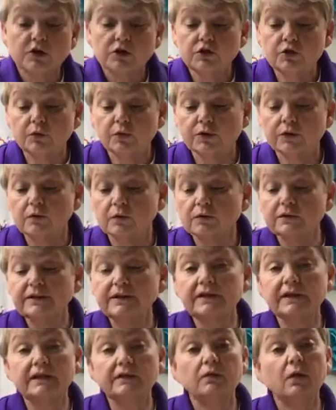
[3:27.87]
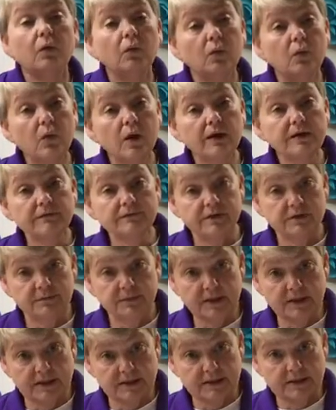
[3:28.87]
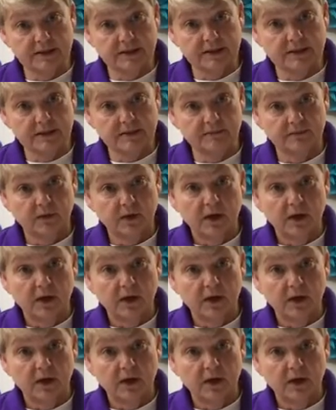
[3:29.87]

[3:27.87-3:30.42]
you would only need one of the pieces.